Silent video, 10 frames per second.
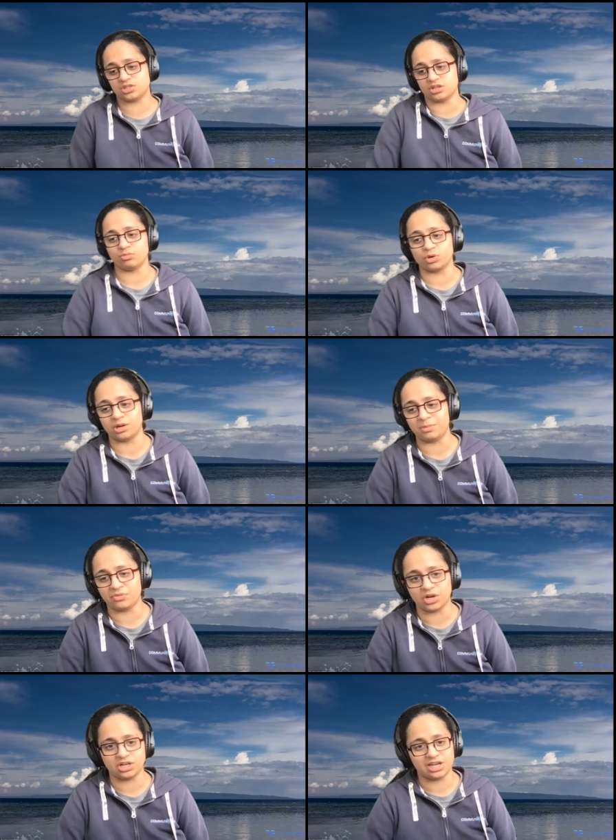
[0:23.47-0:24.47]
Um, where I'm at
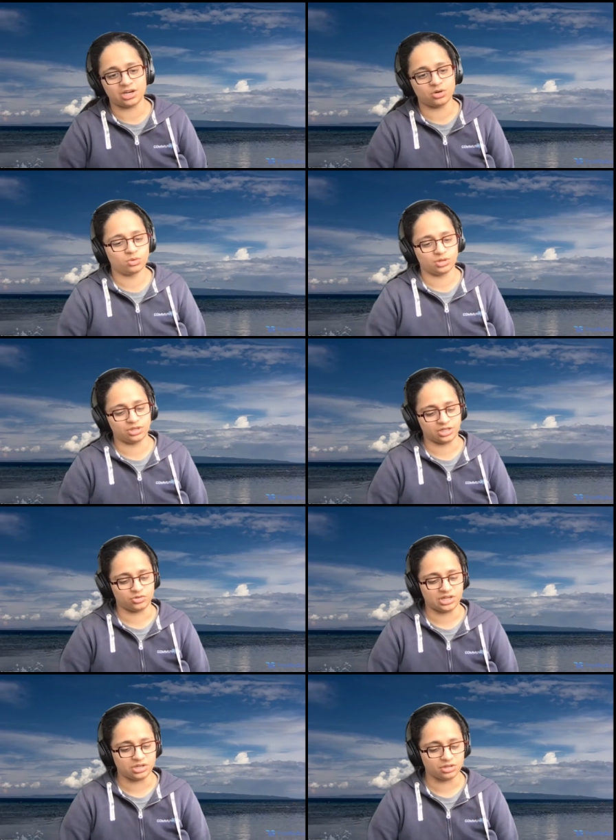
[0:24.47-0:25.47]
right now at
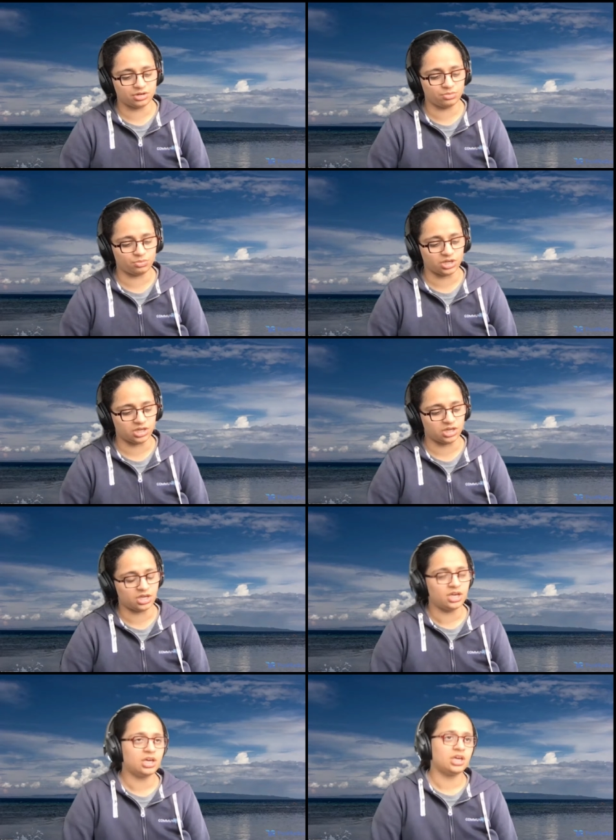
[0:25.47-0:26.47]
Granular, we
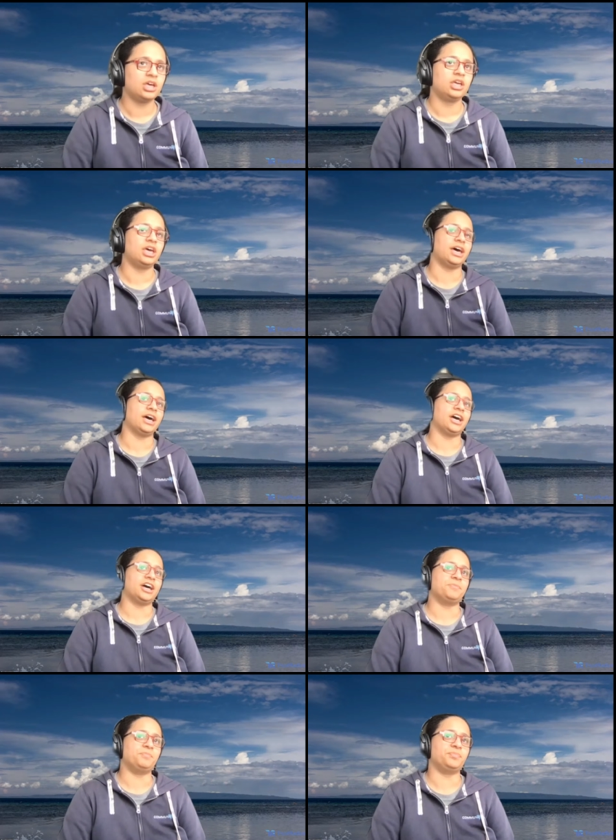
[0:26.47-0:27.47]

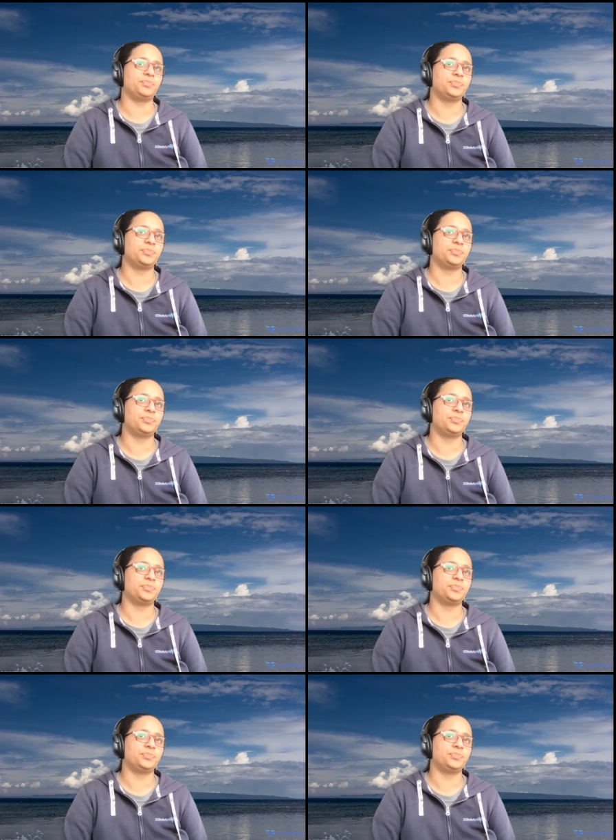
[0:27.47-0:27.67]
um,